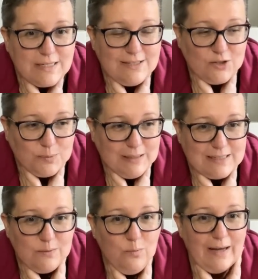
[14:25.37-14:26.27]
It took me
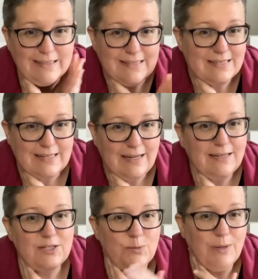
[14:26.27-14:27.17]
till Wednesday
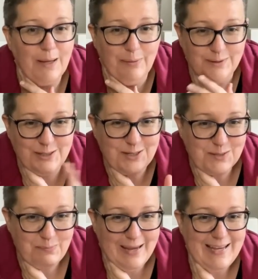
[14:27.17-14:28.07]
to be able to
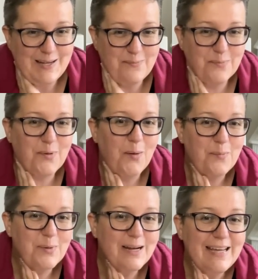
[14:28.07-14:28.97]
speak
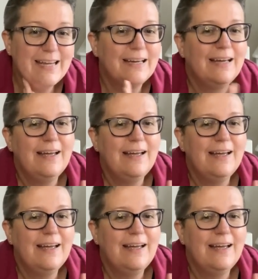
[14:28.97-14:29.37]
properly.